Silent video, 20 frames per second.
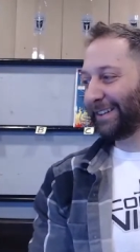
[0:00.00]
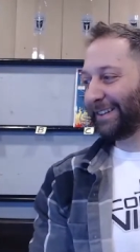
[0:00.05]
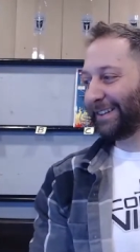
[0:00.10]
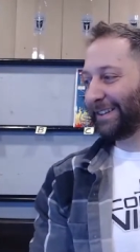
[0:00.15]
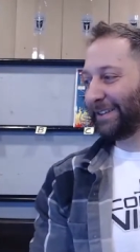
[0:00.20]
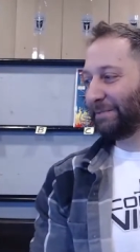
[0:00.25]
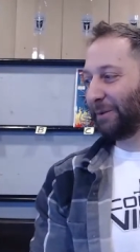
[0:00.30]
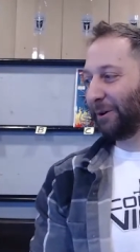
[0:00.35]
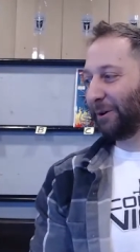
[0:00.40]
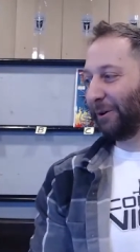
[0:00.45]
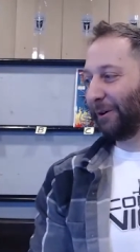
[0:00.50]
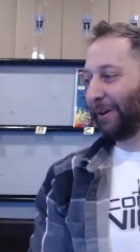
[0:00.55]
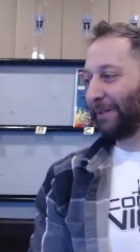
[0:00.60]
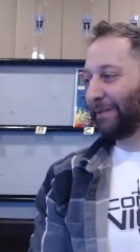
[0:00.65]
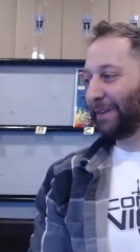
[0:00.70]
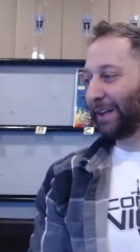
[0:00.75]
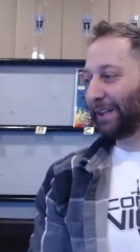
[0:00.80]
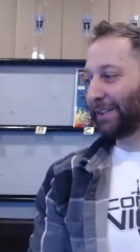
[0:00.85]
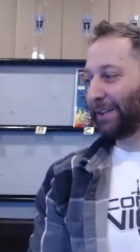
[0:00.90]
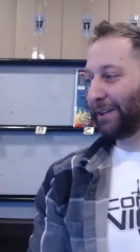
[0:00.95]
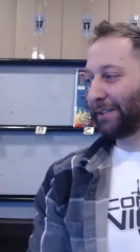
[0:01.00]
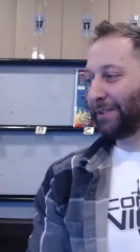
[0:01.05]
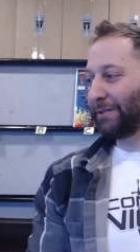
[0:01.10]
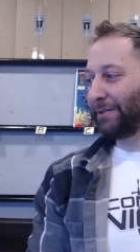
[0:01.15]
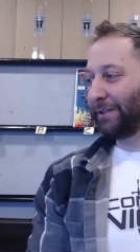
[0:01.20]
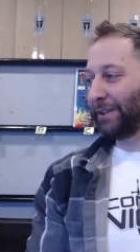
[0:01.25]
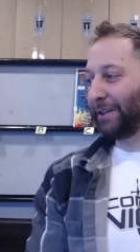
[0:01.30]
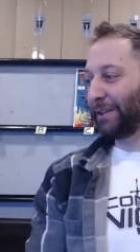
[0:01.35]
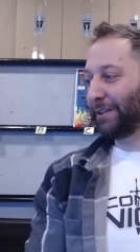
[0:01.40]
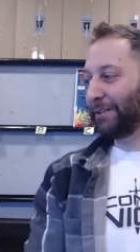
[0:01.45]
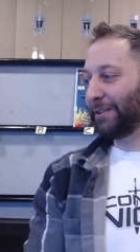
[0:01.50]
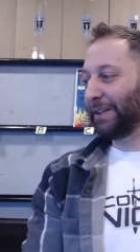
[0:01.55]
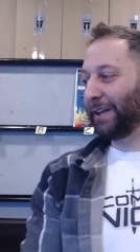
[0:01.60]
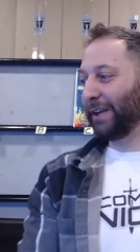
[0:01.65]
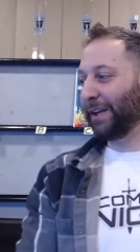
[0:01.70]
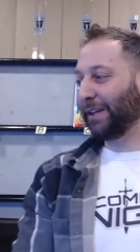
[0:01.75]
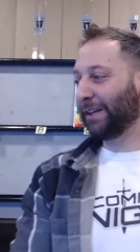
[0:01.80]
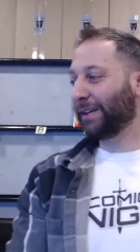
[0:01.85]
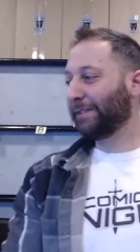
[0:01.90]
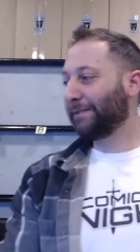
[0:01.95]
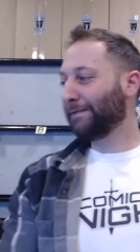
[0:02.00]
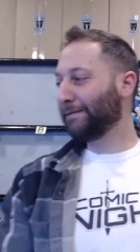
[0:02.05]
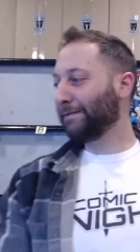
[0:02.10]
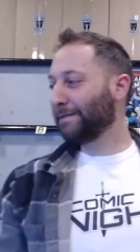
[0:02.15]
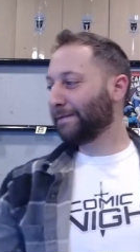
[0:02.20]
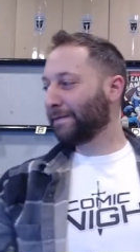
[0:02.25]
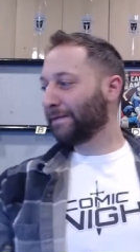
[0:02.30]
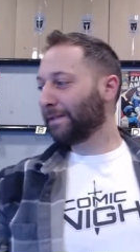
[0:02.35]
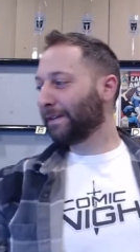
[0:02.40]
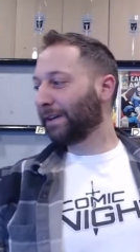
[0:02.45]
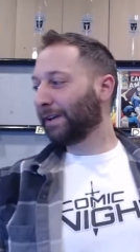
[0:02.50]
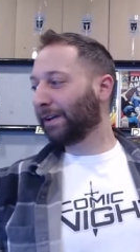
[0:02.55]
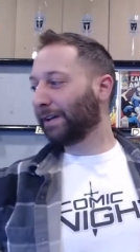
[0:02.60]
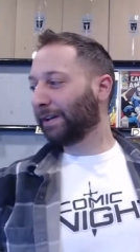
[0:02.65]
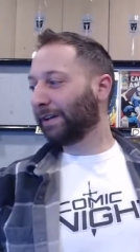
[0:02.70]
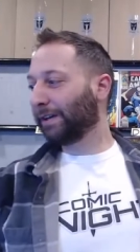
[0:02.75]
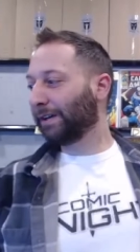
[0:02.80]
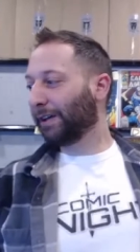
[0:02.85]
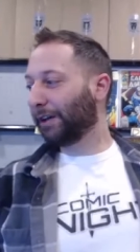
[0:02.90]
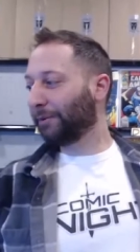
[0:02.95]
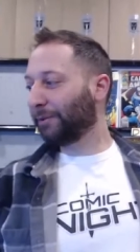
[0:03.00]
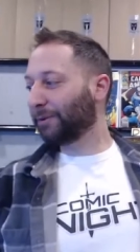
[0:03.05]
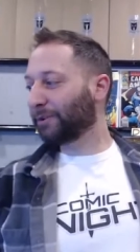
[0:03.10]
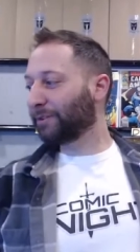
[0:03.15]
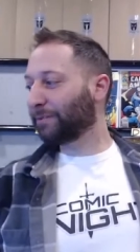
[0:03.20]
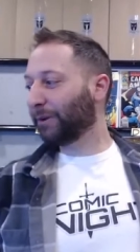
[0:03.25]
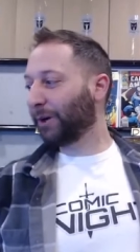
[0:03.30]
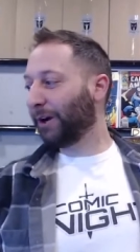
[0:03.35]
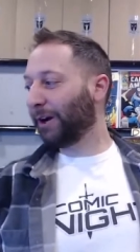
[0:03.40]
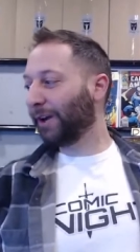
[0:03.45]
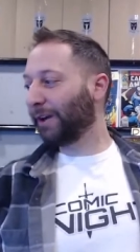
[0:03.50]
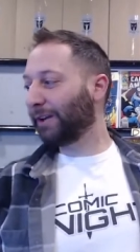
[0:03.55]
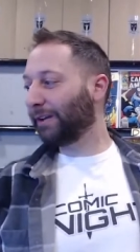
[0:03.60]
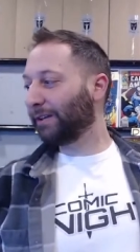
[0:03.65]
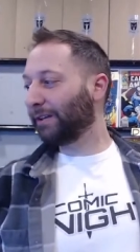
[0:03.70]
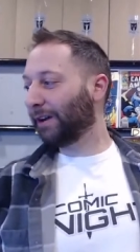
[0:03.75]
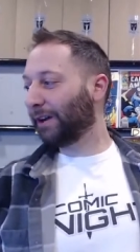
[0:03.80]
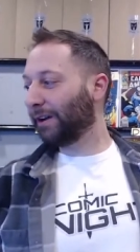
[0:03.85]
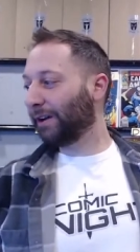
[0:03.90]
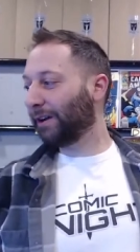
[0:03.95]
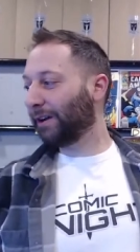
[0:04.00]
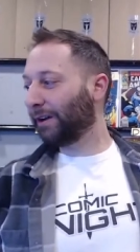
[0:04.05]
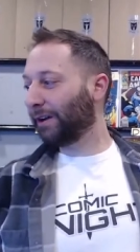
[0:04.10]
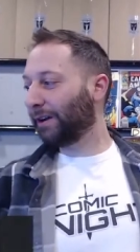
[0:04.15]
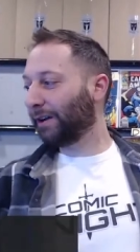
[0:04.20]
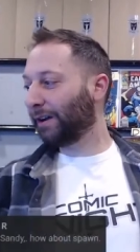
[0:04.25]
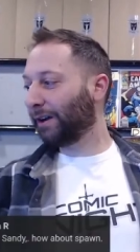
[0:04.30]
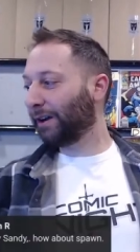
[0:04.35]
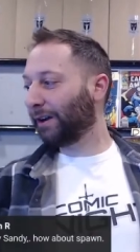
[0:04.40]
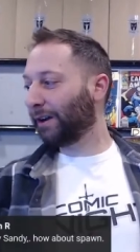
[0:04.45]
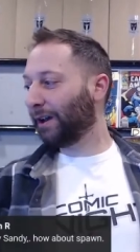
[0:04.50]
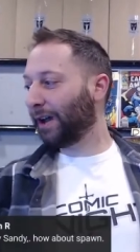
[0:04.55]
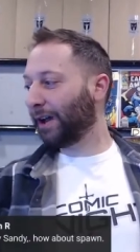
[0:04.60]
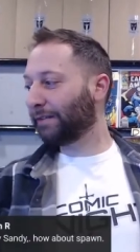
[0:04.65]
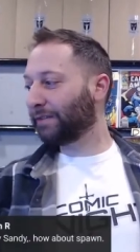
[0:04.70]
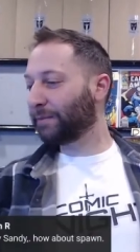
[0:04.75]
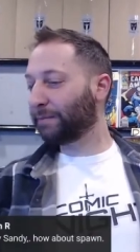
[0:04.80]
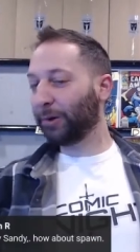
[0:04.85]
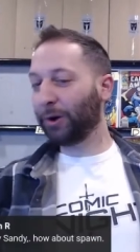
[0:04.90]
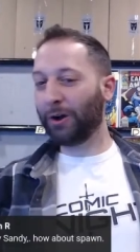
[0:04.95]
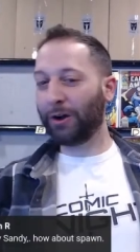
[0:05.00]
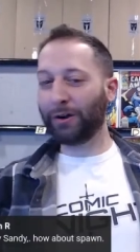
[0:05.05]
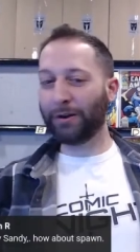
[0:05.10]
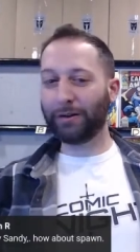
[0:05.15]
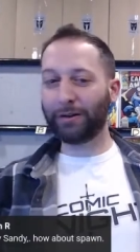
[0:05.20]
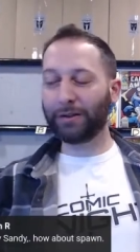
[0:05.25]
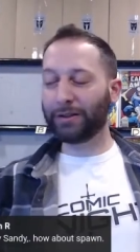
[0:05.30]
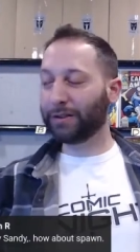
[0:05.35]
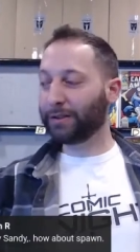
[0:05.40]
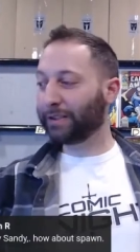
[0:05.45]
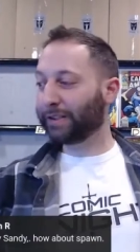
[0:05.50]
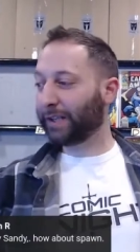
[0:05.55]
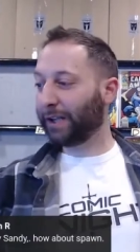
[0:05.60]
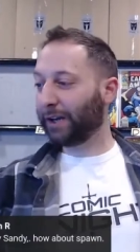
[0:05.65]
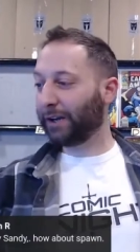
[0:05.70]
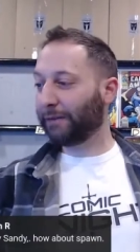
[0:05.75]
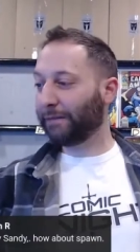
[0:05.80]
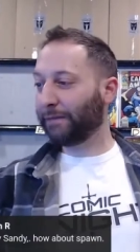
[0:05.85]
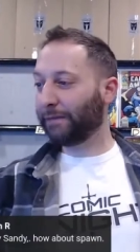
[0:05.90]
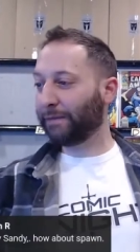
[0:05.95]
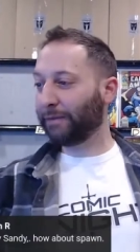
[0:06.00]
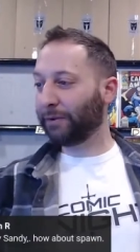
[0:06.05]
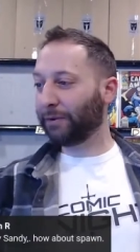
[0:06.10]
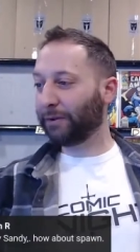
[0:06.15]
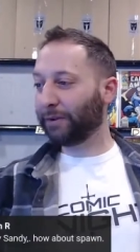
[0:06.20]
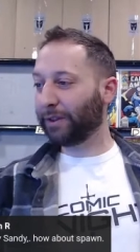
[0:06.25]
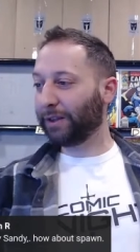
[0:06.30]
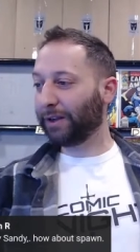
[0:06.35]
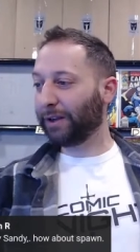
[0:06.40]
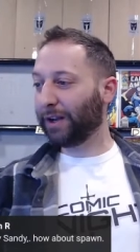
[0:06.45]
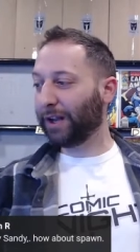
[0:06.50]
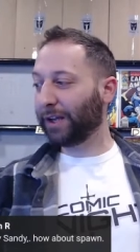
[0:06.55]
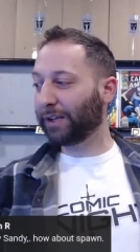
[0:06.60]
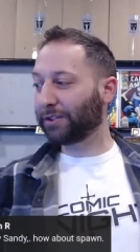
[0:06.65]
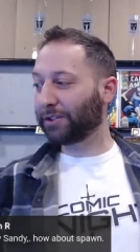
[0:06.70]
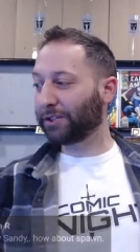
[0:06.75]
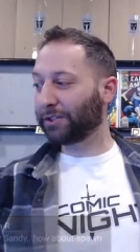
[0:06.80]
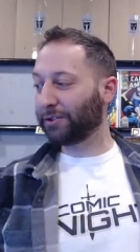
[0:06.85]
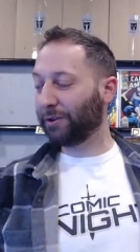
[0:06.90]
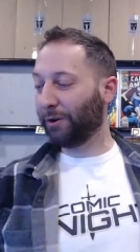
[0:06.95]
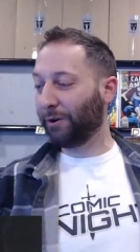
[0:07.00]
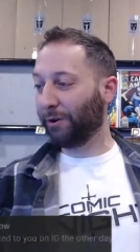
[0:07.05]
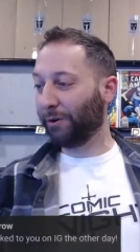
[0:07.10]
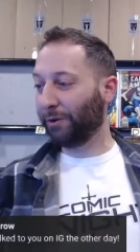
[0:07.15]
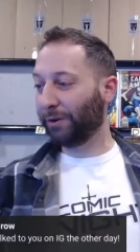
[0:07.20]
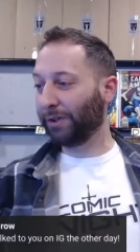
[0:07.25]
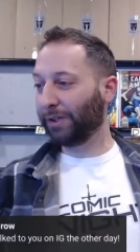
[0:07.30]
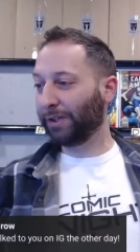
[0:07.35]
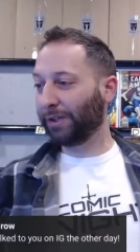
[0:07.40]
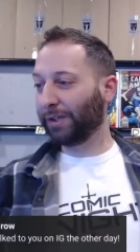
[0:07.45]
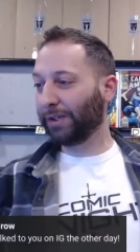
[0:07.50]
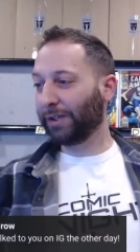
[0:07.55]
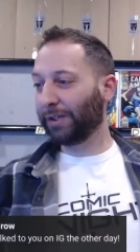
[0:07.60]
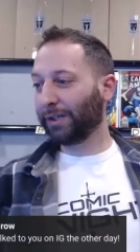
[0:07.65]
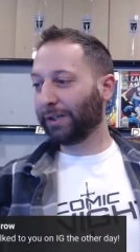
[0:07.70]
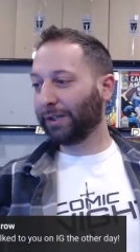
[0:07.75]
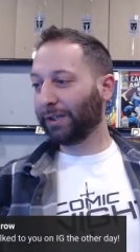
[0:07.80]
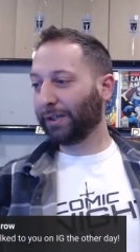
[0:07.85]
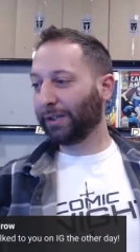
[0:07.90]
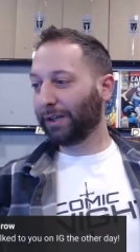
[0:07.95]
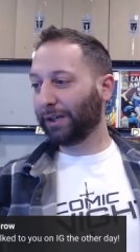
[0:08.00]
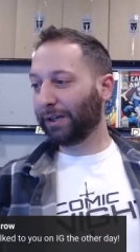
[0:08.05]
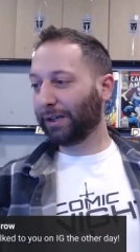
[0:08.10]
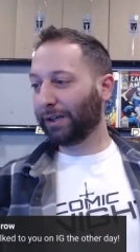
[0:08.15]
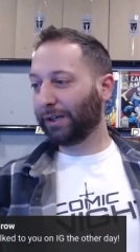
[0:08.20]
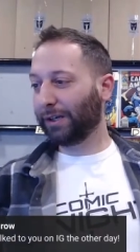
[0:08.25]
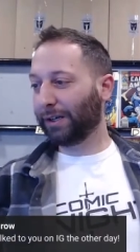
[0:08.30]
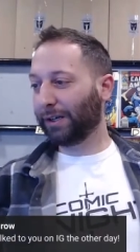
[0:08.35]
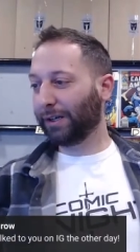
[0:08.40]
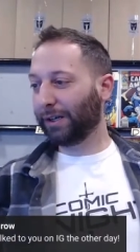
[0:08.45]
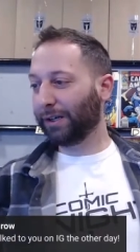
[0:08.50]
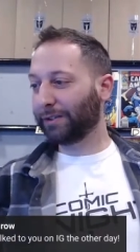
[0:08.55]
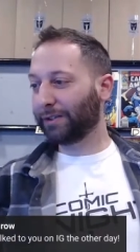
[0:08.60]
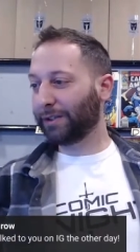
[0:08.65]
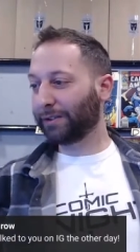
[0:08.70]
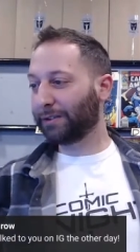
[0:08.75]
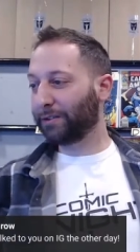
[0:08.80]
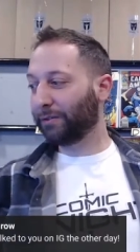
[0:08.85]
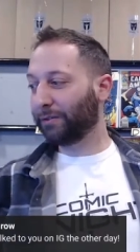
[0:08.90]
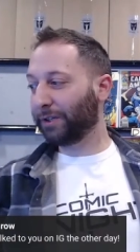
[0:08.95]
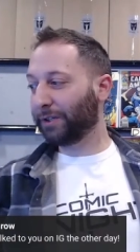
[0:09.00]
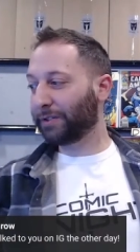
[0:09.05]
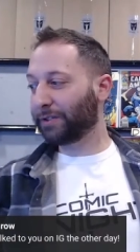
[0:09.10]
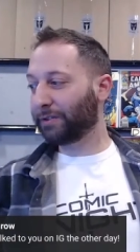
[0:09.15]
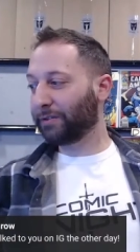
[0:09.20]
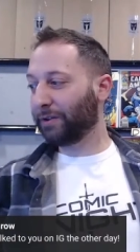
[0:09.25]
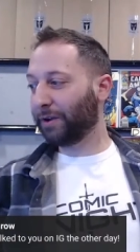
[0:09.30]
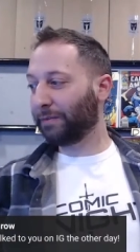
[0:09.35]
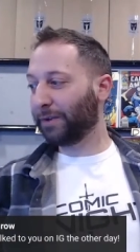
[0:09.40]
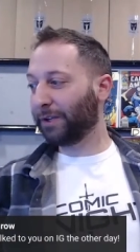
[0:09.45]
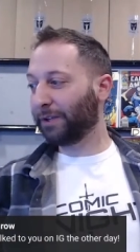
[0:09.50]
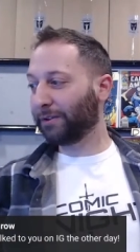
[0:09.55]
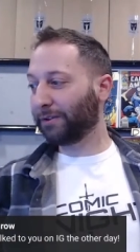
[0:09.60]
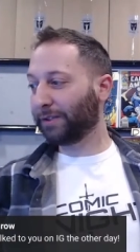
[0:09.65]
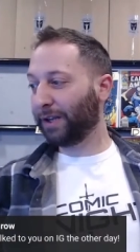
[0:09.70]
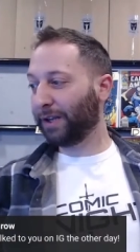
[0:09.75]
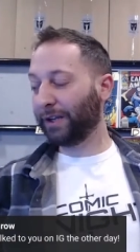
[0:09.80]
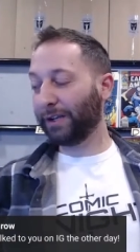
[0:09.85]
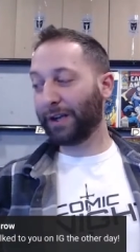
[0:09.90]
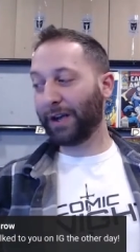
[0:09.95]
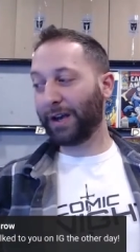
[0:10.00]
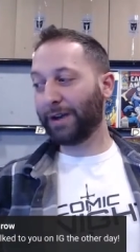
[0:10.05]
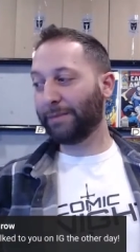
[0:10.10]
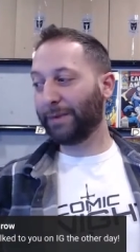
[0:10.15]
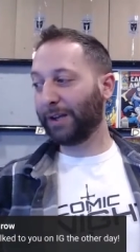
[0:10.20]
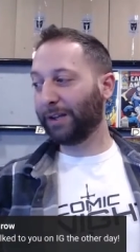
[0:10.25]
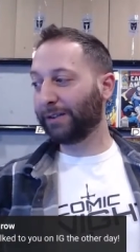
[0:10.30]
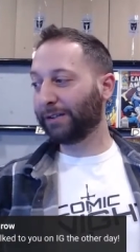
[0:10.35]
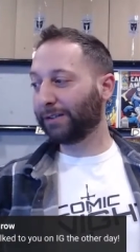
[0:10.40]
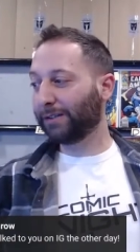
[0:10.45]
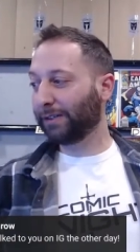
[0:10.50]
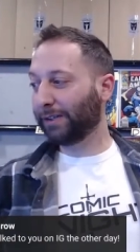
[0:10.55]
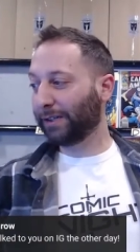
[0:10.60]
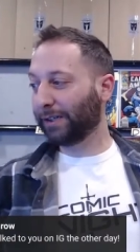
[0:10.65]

T bro, I talked to you the other day. How about Spawn? Uh, have Spawn set up for the next show. Uh, I talked to you on Instagram the other day. Yeah, man.